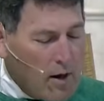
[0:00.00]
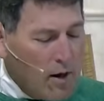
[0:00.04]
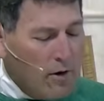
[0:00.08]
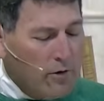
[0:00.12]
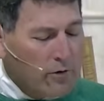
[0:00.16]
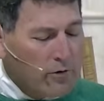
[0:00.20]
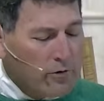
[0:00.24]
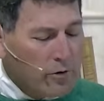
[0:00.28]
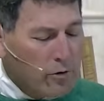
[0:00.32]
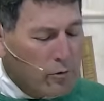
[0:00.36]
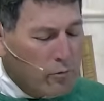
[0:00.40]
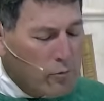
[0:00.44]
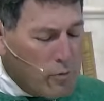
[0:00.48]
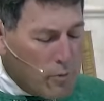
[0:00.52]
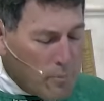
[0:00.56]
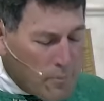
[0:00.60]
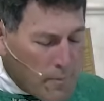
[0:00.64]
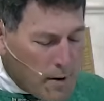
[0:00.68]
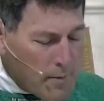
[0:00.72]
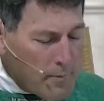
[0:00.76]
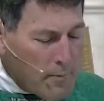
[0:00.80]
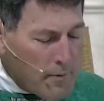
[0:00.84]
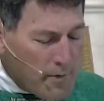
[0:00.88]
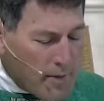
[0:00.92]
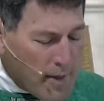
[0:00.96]
So
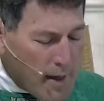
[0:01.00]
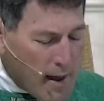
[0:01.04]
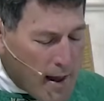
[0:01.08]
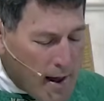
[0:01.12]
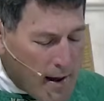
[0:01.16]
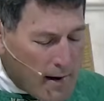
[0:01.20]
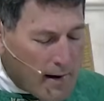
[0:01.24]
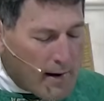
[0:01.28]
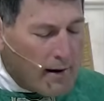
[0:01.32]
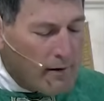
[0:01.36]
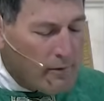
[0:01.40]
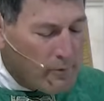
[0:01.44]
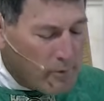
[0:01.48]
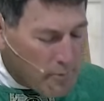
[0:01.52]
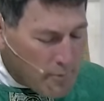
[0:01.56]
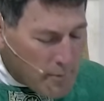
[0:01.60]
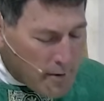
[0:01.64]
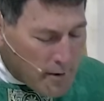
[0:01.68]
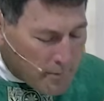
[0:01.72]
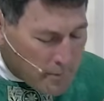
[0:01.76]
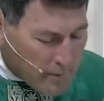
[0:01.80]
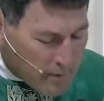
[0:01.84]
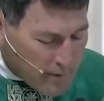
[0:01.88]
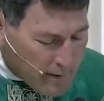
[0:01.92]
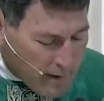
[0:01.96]
remember that and remember